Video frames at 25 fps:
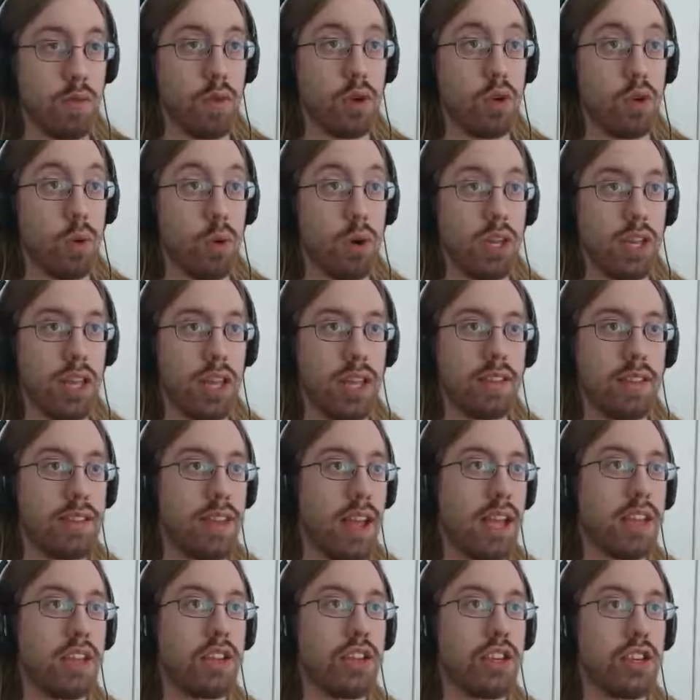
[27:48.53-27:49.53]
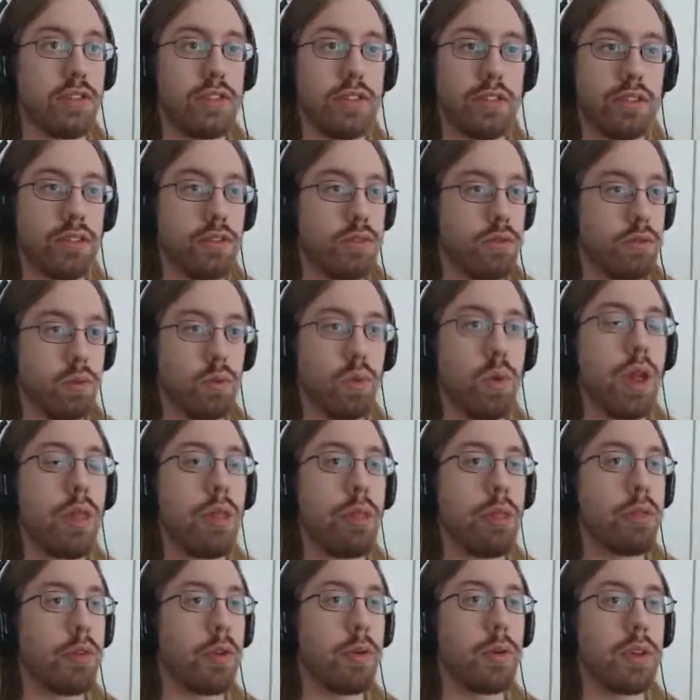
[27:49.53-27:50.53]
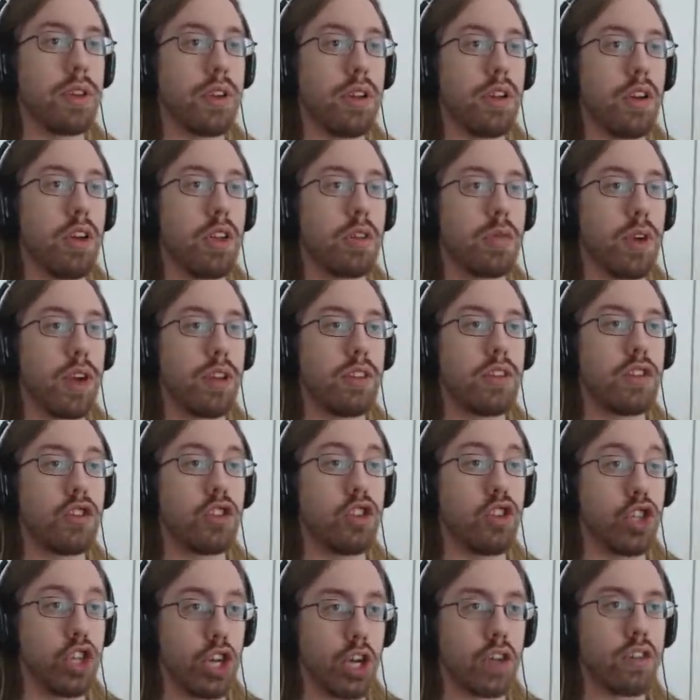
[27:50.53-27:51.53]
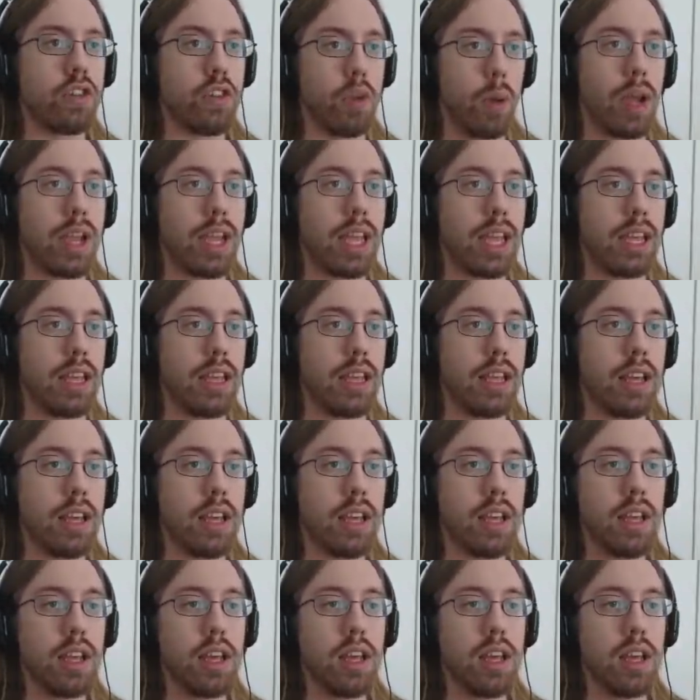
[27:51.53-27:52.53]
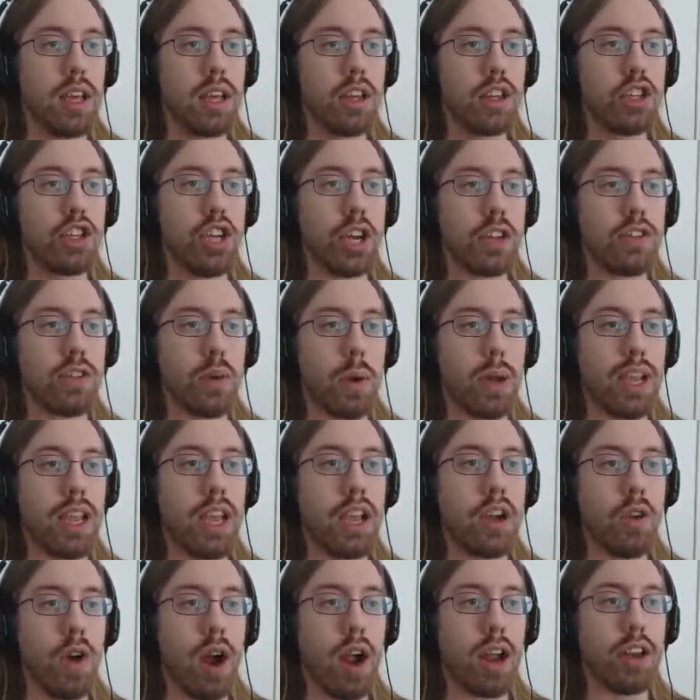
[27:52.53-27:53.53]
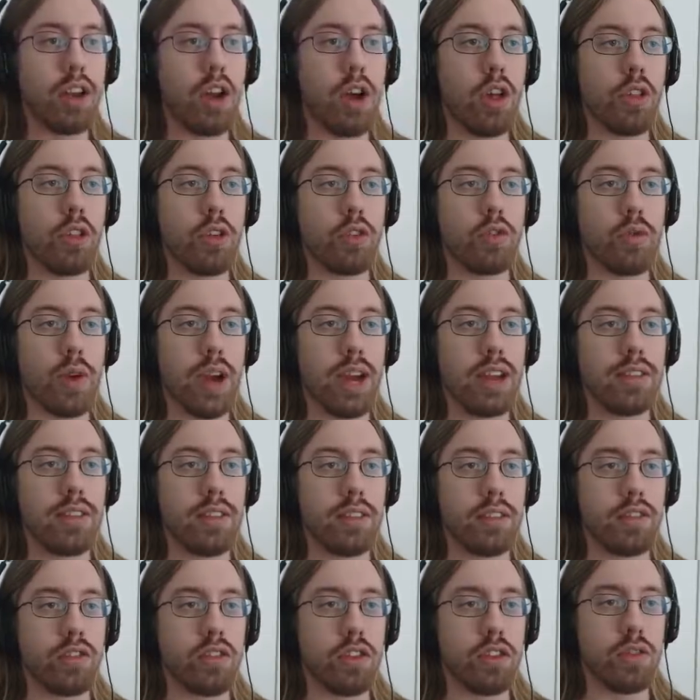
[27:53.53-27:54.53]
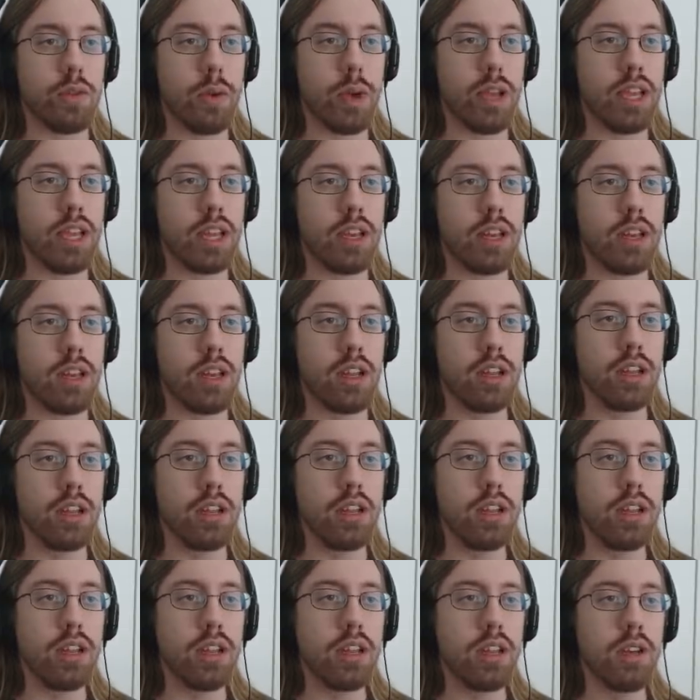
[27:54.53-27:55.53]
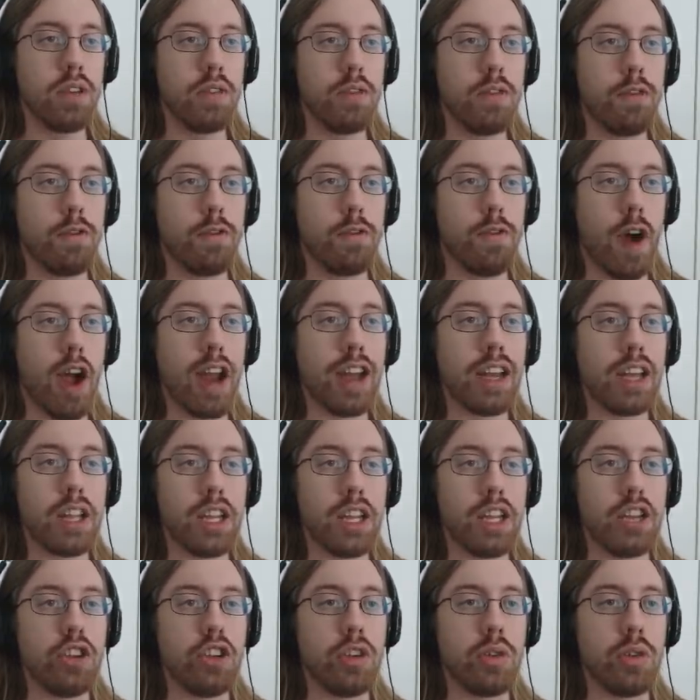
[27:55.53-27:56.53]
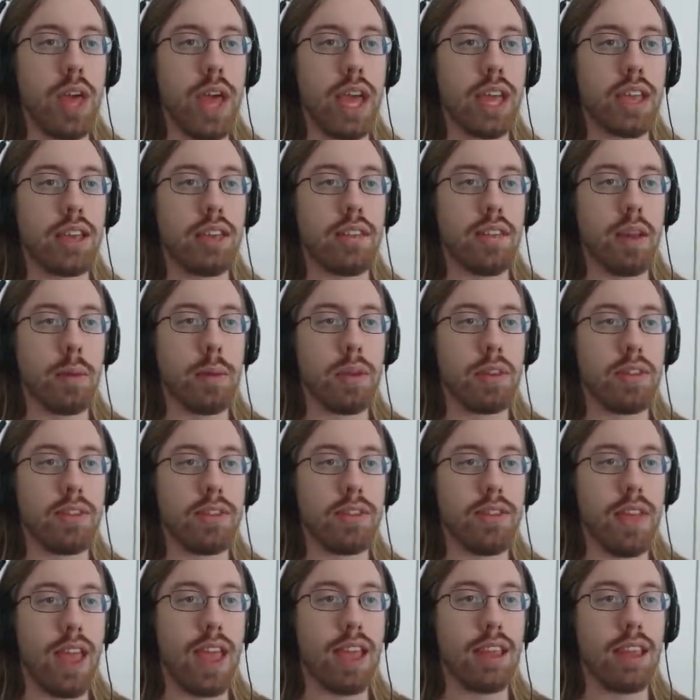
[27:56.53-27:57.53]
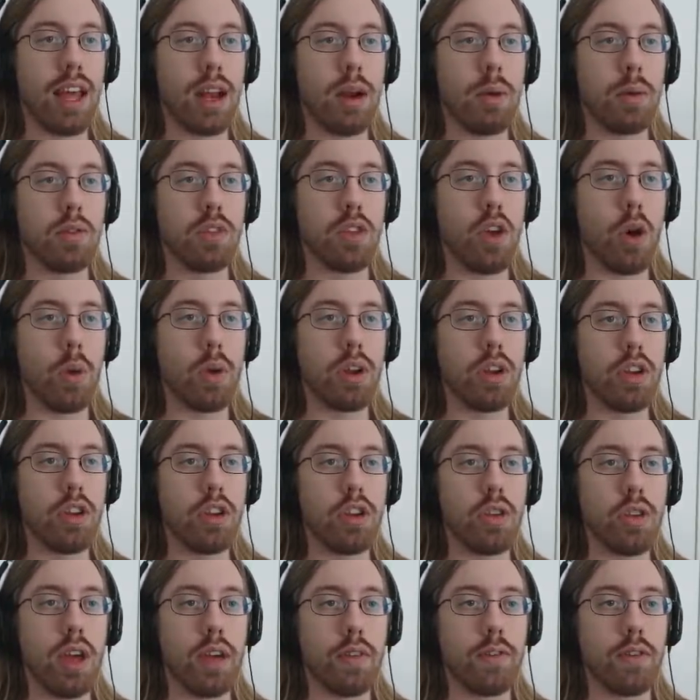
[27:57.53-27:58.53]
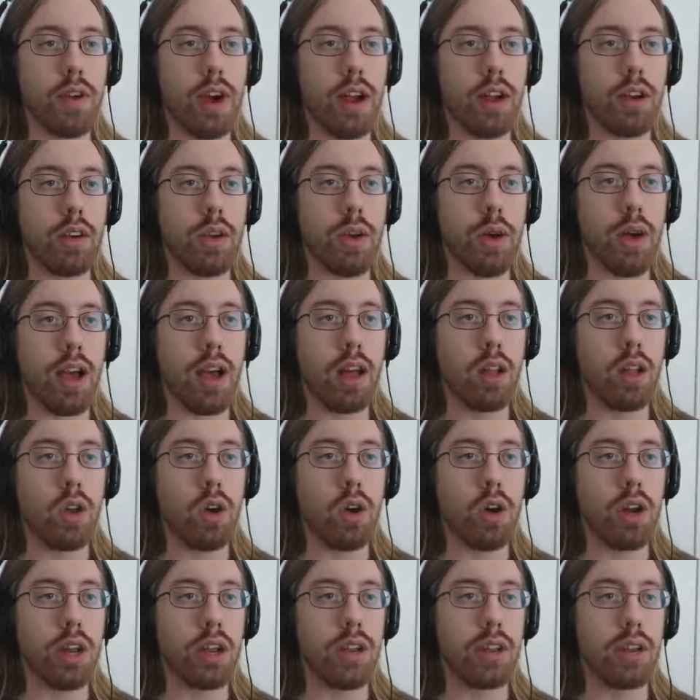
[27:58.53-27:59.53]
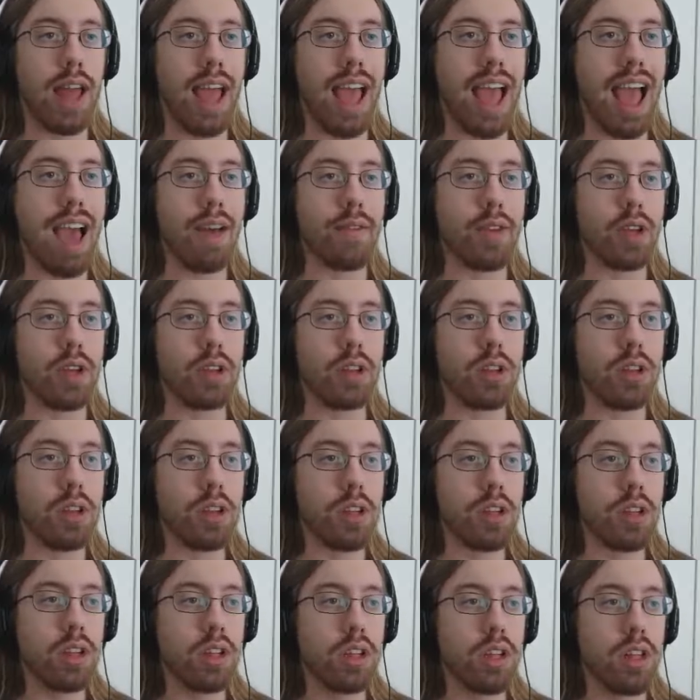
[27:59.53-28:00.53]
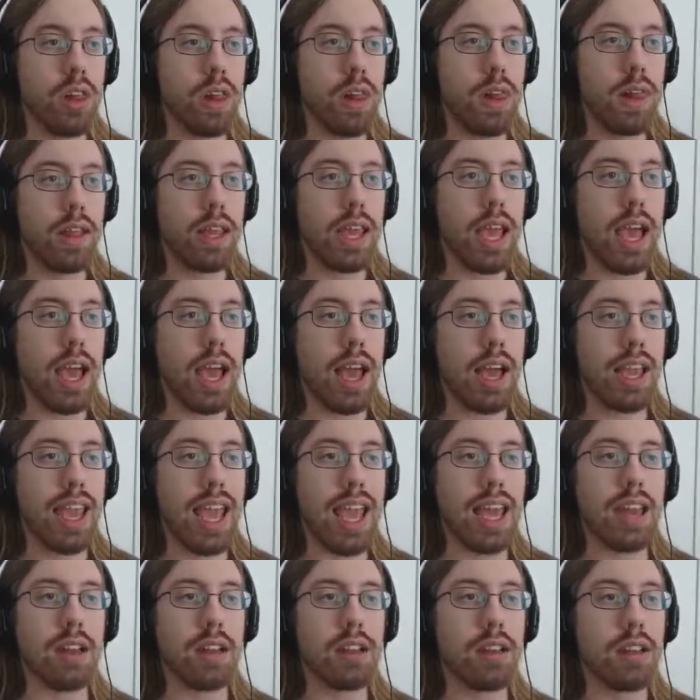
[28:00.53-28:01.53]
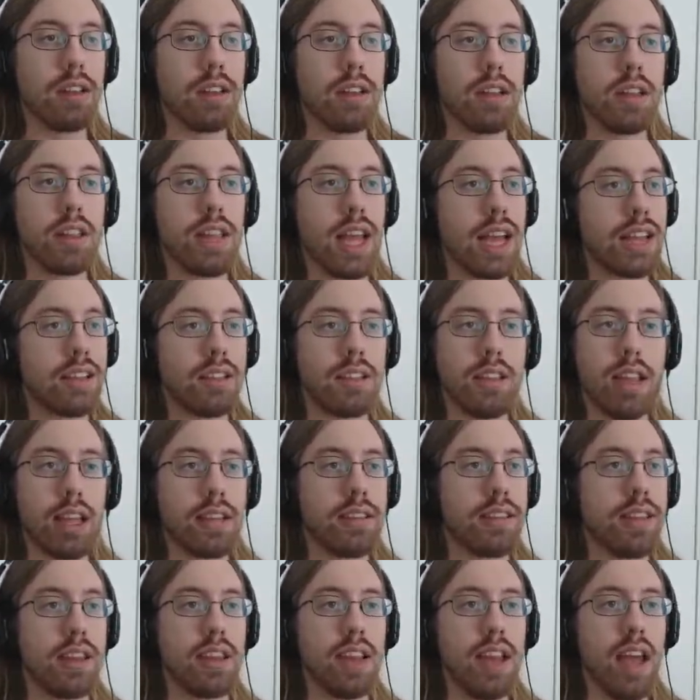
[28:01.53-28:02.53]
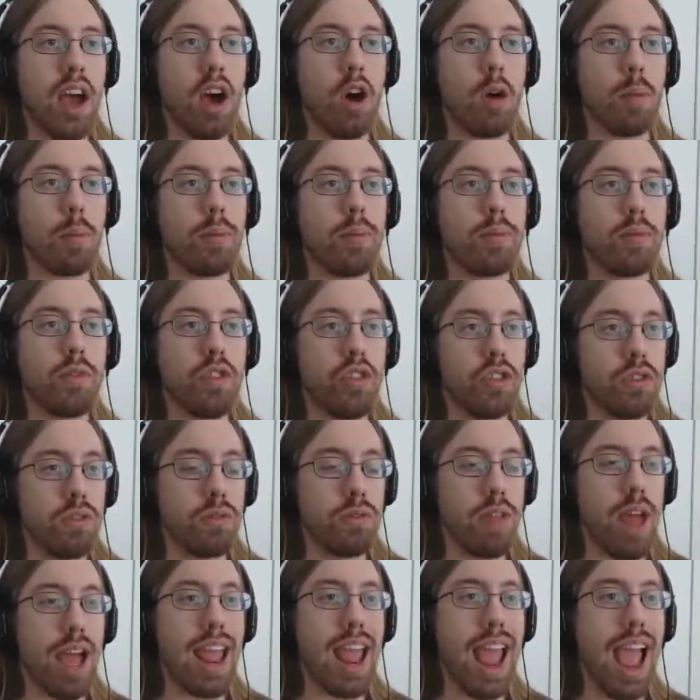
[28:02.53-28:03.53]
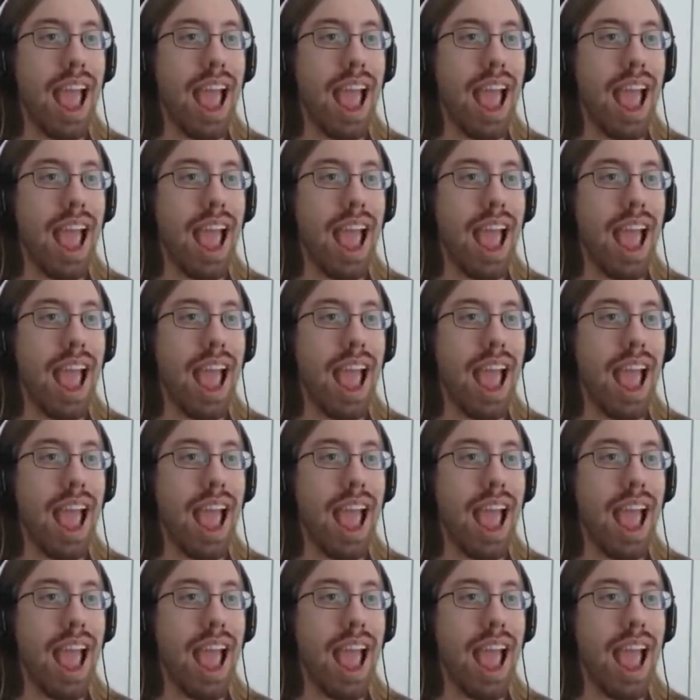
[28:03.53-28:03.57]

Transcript: record this. I just went through and did all the races just so I can, just so I can grind all those races, just so I can finally do that because I've been saying that I was going to do that for I don't know how long and haven't. Yeah, again, that that didn't help. I